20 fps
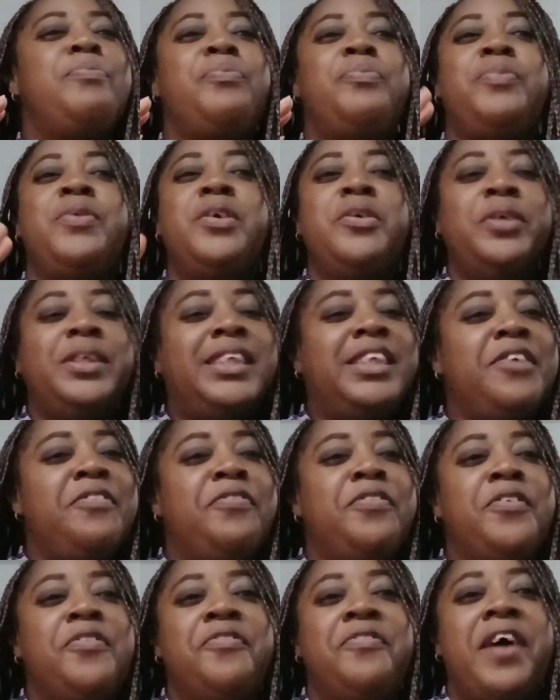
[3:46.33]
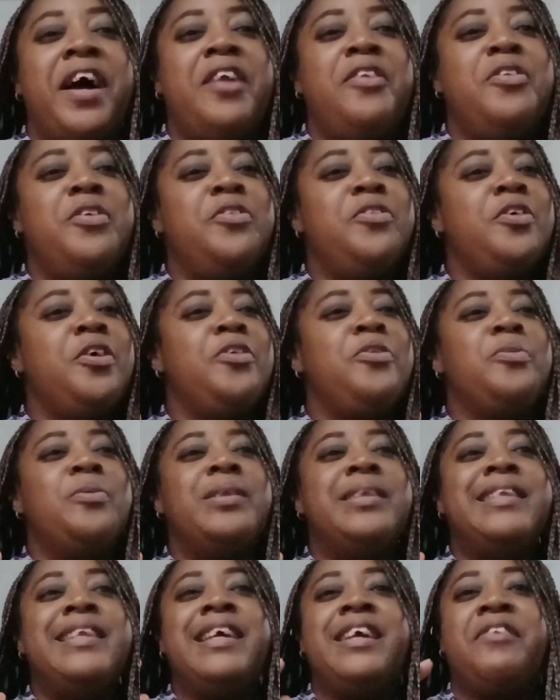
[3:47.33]
beautiful value, your
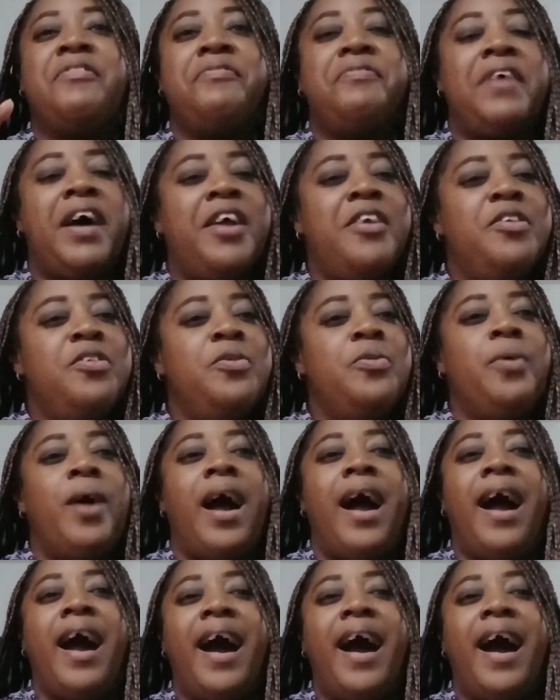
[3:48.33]
unique value